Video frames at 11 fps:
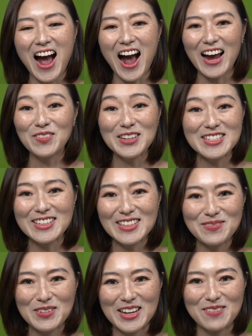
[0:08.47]
I recently
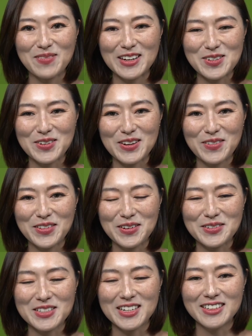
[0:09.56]
began my journey with
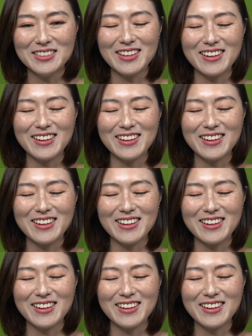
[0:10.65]
OTel,